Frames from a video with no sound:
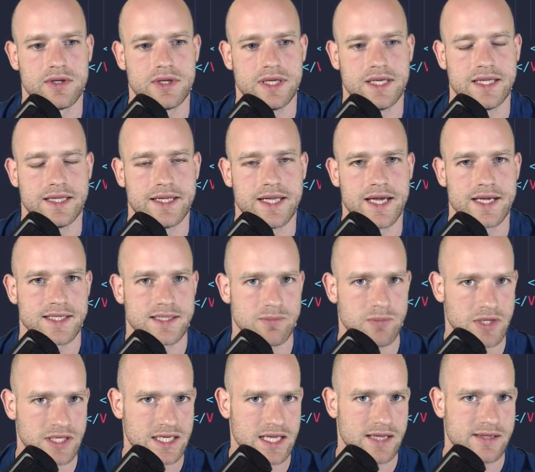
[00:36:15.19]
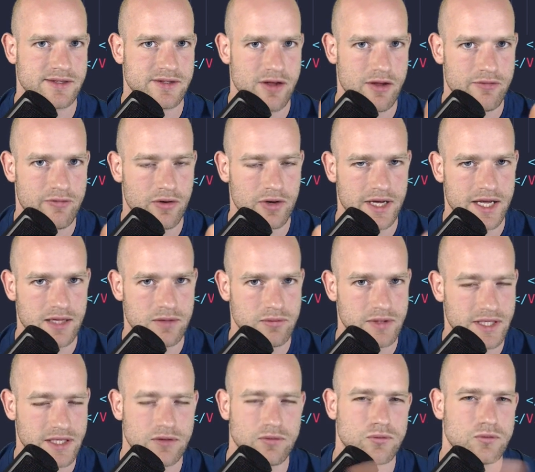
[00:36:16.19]
index, but let's not forget we
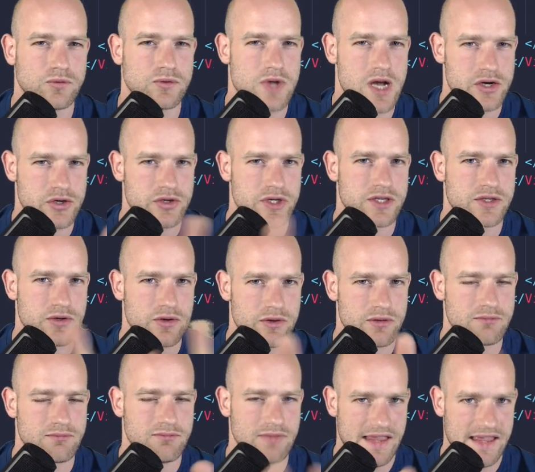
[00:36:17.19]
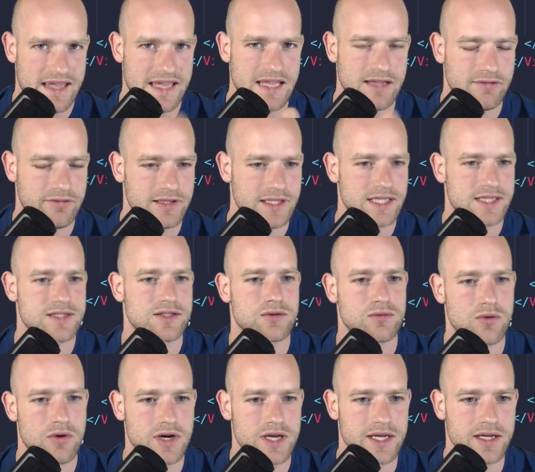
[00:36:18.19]
need to do actually the infinite
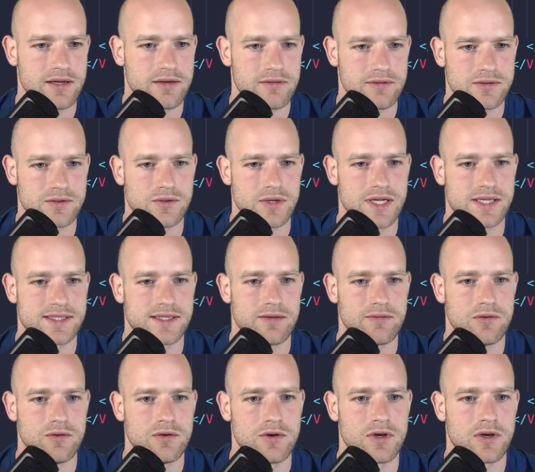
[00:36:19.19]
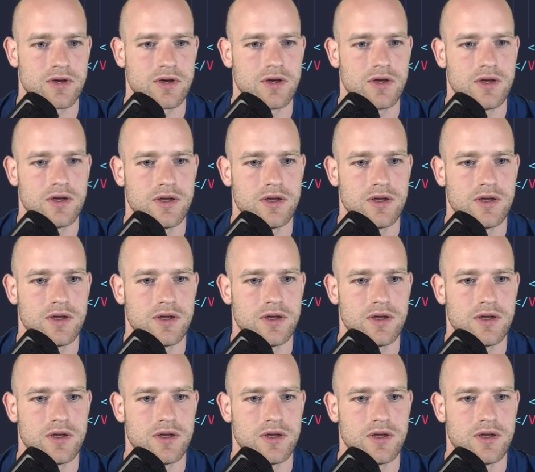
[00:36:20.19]
scrolling. So let's have a look.